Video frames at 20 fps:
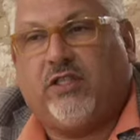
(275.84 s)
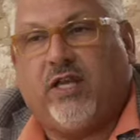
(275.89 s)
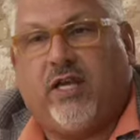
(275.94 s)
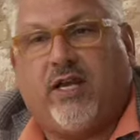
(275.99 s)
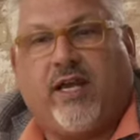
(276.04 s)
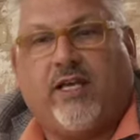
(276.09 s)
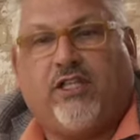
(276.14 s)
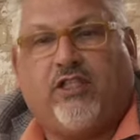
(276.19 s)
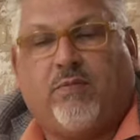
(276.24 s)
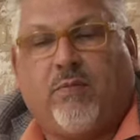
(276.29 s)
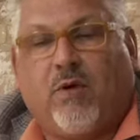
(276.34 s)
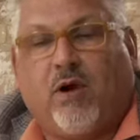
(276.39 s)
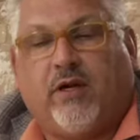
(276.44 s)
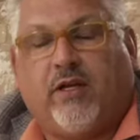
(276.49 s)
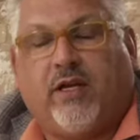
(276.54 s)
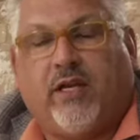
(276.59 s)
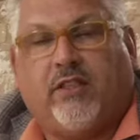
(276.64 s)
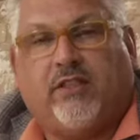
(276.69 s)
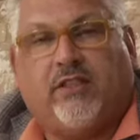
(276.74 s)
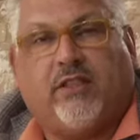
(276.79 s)
today's
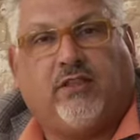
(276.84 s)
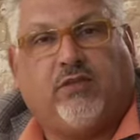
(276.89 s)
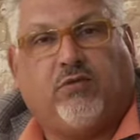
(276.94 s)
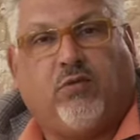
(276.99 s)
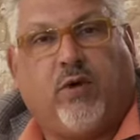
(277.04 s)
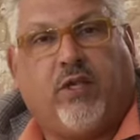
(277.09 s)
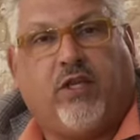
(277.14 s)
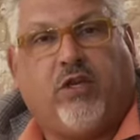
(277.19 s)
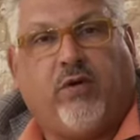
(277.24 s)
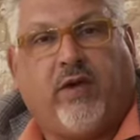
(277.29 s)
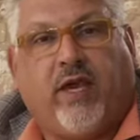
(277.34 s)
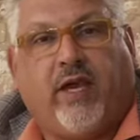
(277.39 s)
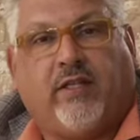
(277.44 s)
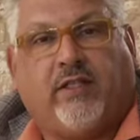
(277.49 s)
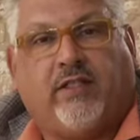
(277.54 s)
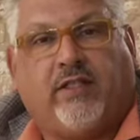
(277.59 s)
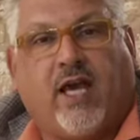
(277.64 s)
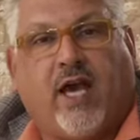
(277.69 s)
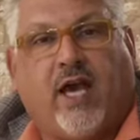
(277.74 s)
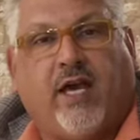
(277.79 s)
markets is when you
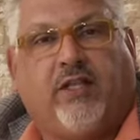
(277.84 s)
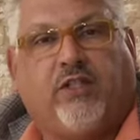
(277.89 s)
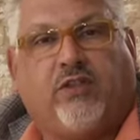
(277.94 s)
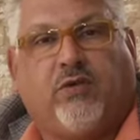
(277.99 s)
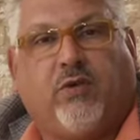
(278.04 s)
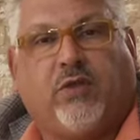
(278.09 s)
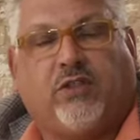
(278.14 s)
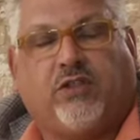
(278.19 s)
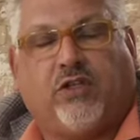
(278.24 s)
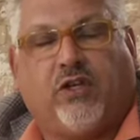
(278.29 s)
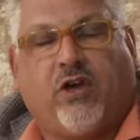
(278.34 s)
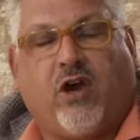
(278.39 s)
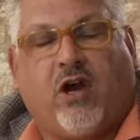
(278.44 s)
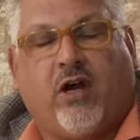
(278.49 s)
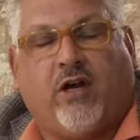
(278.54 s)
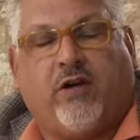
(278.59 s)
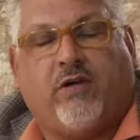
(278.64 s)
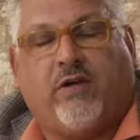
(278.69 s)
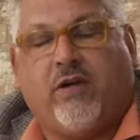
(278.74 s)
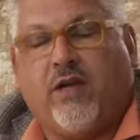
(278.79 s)
get tied to a
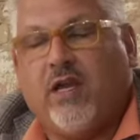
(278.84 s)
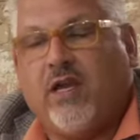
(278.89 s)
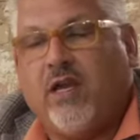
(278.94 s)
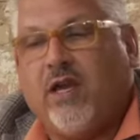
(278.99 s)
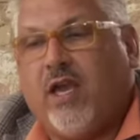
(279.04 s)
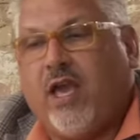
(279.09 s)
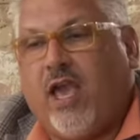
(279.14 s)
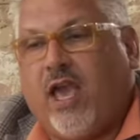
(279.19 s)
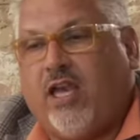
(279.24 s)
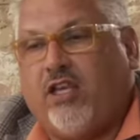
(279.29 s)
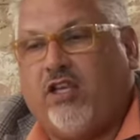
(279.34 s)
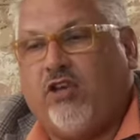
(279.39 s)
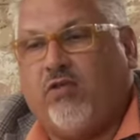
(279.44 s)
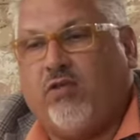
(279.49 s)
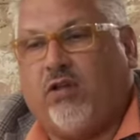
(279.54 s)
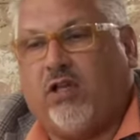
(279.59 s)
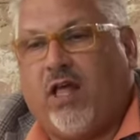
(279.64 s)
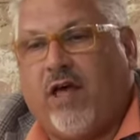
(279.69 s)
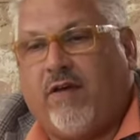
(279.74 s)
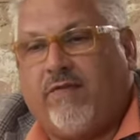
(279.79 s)
cigar and you
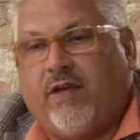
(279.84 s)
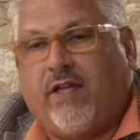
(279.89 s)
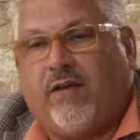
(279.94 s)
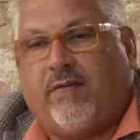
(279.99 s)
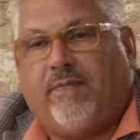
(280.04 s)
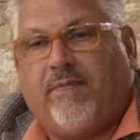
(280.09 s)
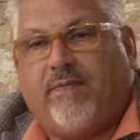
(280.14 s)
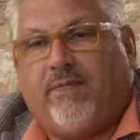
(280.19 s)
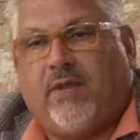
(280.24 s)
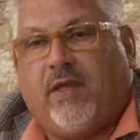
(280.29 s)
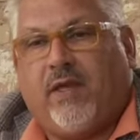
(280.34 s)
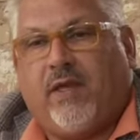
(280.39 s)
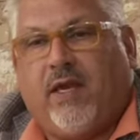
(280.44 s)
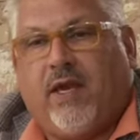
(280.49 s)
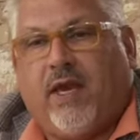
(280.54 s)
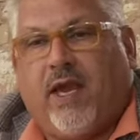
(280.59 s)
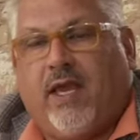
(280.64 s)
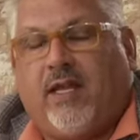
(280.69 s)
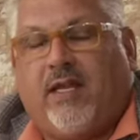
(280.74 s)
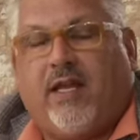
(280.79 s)
love it,
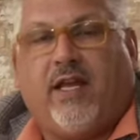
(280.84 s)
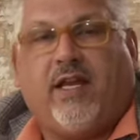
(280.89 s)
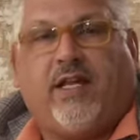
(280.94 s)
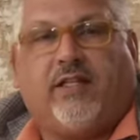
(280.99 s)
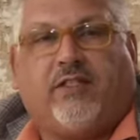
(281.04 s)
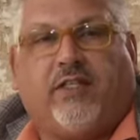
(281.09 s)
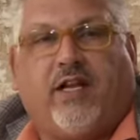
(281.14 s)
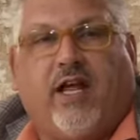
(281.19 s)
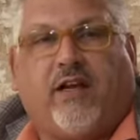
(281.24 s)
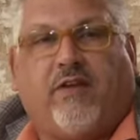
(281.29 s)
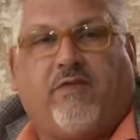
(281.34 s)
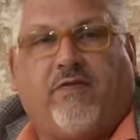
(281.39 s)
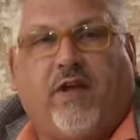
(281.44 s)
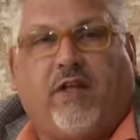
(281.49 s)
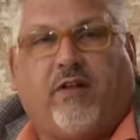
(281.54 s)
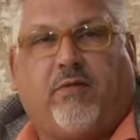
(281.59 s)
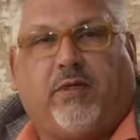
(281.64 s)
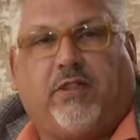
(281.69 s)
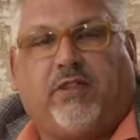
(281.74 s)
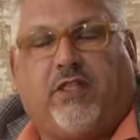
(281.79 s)
and then it's not
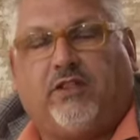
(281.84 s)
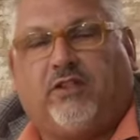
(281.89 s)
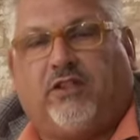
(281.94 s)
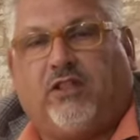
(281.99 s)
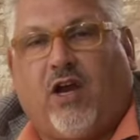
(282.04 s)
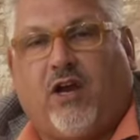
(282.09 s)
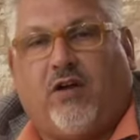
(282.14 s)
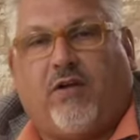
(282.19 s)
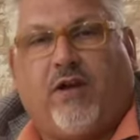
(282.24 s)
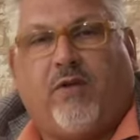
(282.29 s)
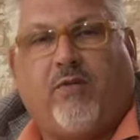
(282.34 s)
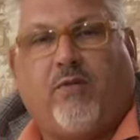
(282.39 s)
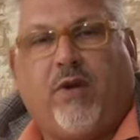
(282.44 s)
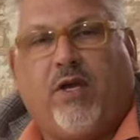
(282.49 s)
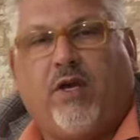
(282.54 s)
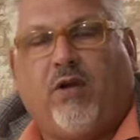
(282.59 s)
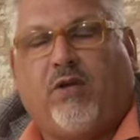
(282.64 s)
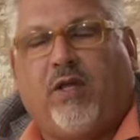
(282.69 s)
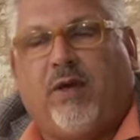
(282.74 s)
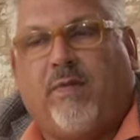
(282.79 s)
available. Say, sorry,
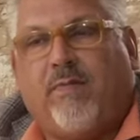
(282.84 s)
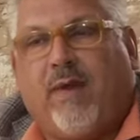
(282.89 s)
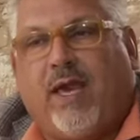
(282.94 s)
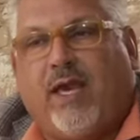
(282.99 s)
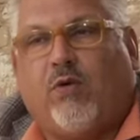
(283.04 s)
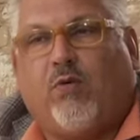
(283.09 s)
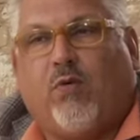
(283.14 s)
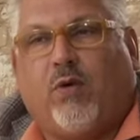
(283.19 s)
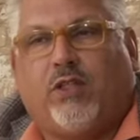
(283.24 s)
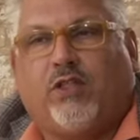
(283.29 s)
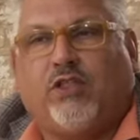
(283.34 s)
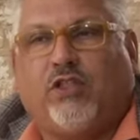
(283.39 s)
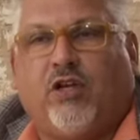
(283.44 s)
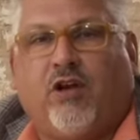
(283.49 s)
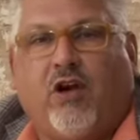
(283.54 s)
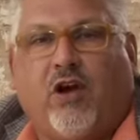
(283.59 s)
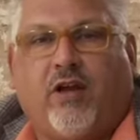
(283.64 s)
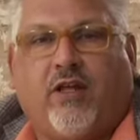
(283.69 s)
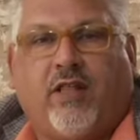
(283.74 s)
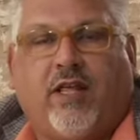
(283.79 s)
we only make one
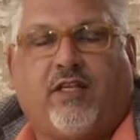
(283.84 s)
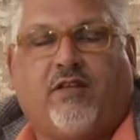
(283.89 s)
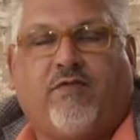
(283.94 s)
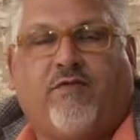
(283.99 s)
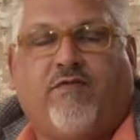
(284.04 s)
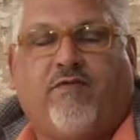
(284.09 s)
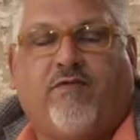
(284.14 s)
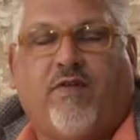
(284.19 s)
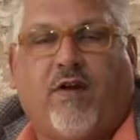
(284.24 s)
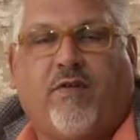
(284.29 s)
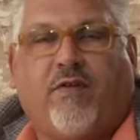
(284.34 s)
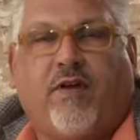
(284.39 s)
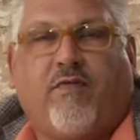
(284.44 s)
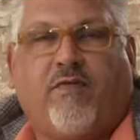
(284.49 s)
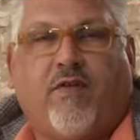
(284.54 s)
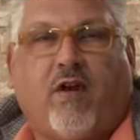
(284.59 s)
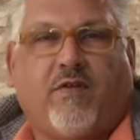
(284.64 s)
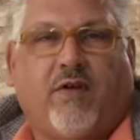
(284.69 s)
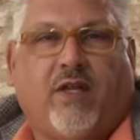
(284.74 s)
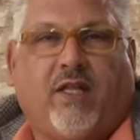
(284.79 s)
cigar that's very,
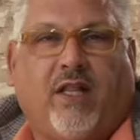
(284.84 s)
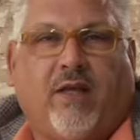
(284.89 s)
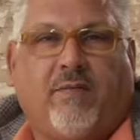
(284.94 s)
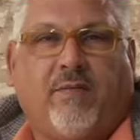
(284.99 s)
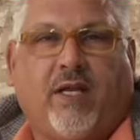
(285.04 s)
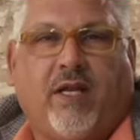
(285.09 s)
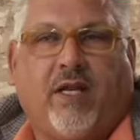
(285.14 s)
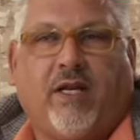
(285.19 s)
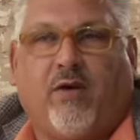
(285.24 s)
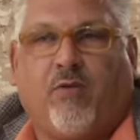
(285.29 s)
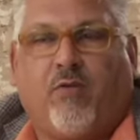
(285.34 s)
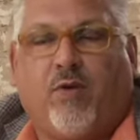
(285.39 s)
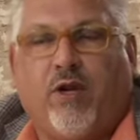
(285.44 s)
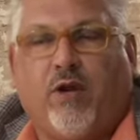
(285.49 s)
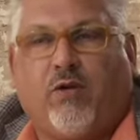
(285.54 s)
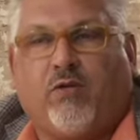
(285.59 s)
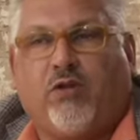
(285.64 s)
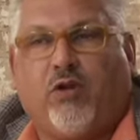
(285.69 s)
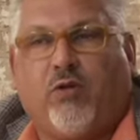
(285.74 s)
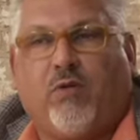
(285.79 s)
very limited, and we
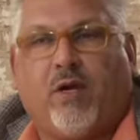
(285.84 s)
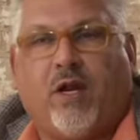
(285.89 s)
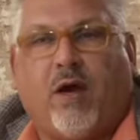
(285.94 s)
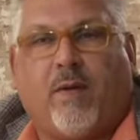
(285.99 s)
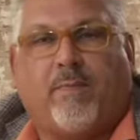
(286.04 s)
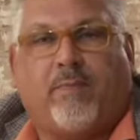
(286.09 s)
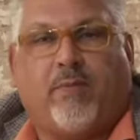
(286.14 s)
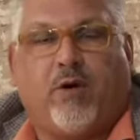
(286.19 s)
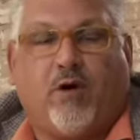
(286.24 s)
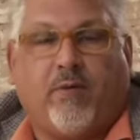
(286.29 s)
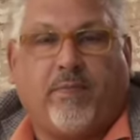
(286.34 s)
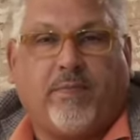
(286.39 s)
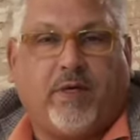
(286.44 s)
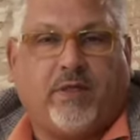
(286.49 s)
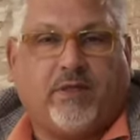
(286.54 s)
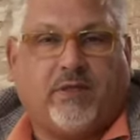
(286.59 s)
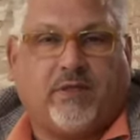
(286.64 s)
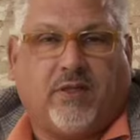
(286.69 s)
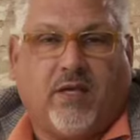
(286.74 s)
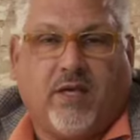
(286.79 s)
don't do it on
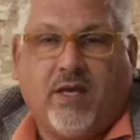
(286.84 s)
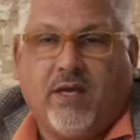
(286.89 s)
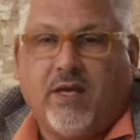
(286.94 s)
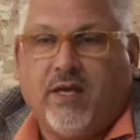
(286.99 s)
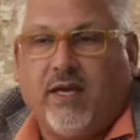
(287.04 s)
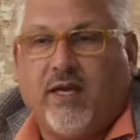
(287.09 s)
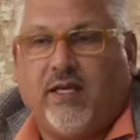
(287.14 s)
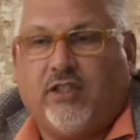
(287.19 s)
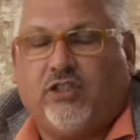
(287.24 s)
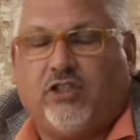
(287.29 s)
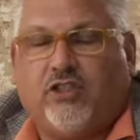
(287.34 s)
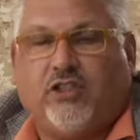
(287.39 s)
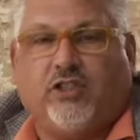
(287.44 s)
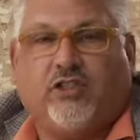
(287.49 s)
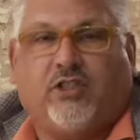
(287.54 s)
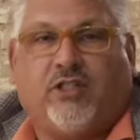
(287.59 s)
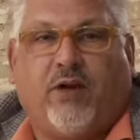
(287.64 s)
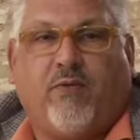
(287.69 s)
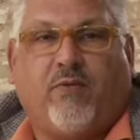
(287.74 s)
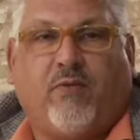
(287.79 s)
purpose. It's
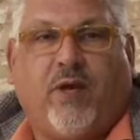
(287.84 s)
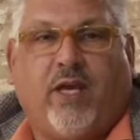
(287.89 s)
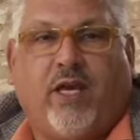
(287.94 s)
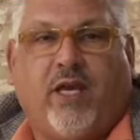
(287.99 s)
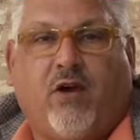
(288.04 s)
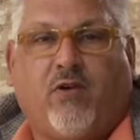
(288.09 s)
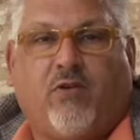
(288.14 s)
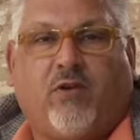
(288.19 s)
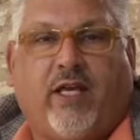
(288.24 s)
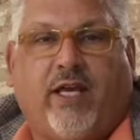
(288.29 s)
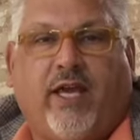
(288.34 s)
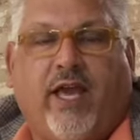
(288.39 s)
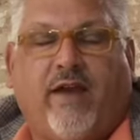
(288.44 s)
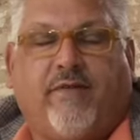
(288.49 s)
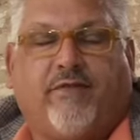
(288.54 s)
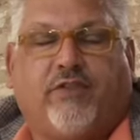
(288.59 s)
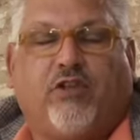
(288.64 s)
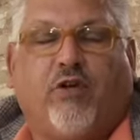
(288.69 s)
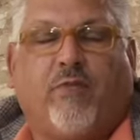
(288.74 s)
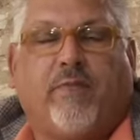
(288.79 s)
just that we only
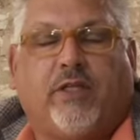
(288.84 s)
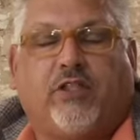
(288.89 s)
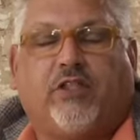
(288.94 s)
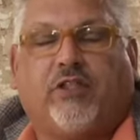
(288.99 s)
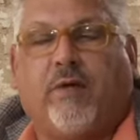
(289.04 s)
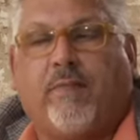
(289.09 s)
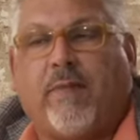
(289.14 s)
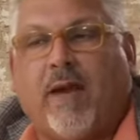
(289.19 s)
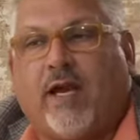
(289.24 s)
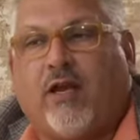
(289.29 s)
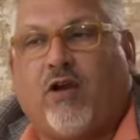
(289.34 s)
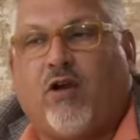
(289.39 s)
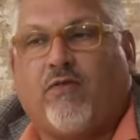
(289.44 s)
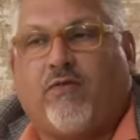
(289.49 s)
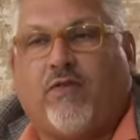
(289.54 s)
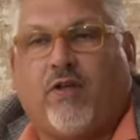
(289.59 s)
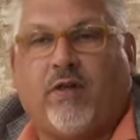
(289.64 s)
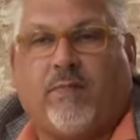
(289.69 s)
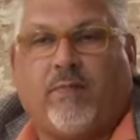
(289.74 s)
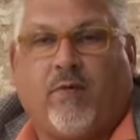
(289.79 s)
have so much tobacco
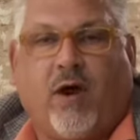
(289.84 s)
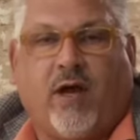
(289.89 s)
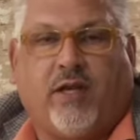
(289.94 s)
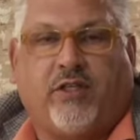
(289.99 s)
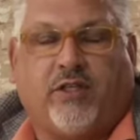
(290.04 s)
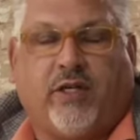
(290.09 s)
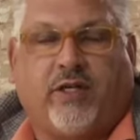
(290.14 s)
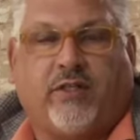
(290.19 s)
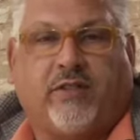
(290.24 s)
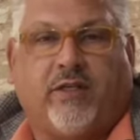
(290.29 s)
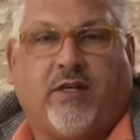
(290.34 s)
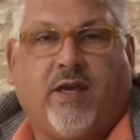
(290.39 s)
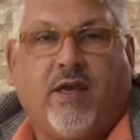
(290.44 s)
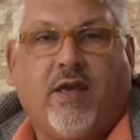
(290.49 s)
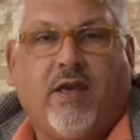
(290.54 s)
for the project.